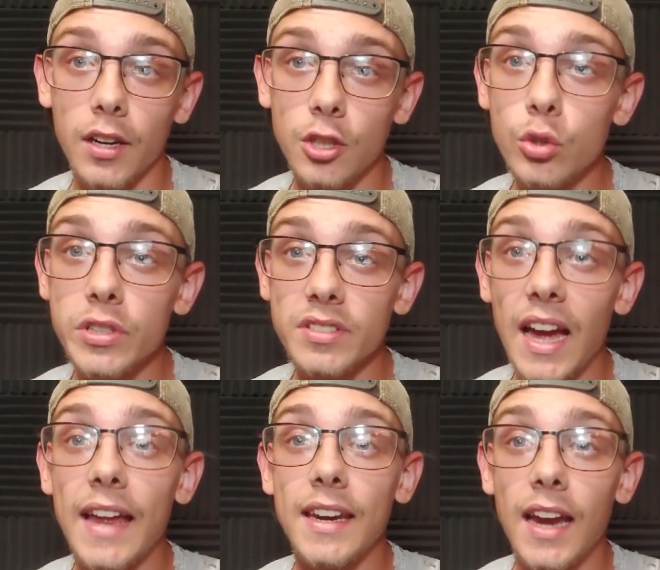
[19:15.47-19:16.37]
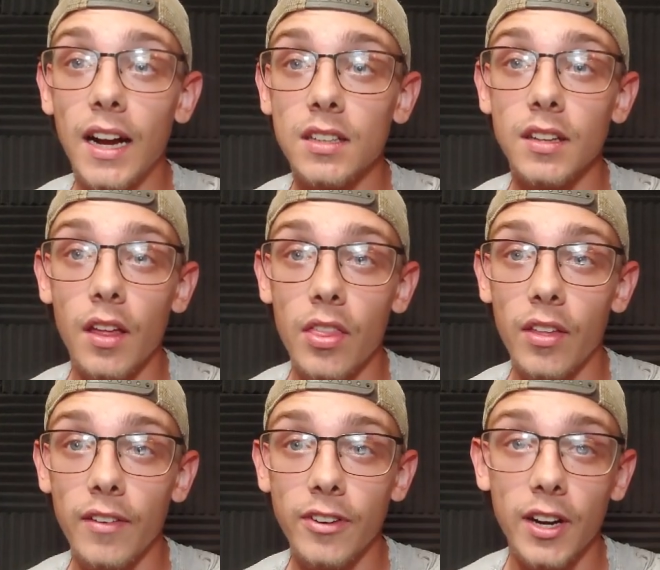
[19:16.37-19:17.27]
you just got knocked
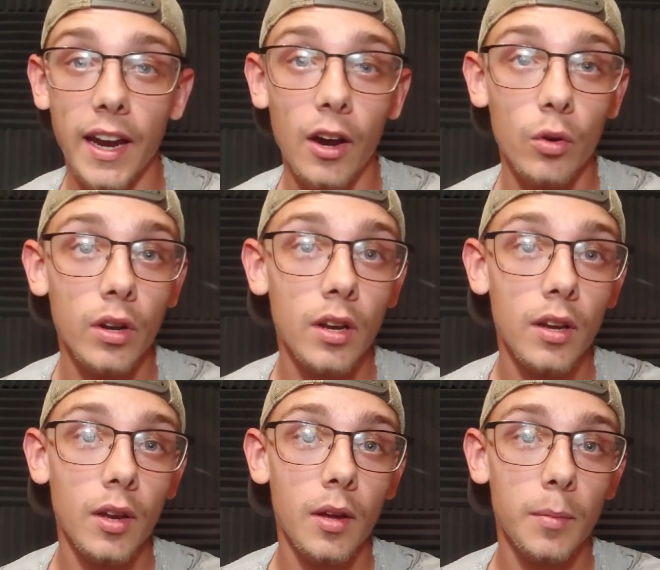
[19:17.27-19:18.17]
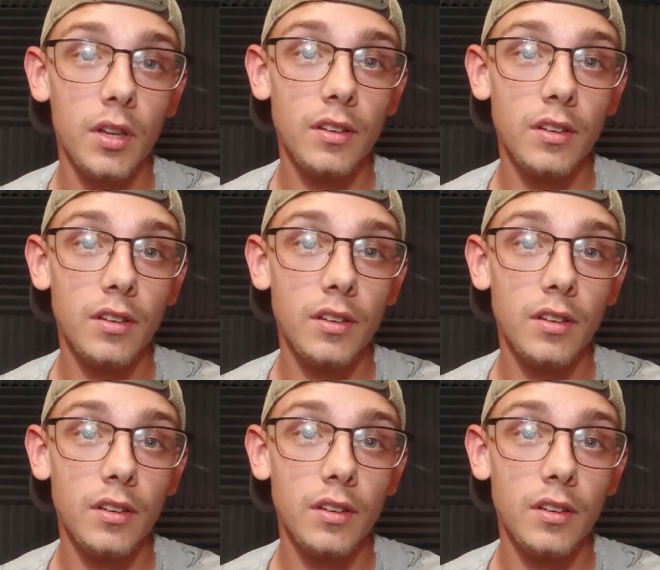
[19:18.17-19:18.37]
the fuck out. But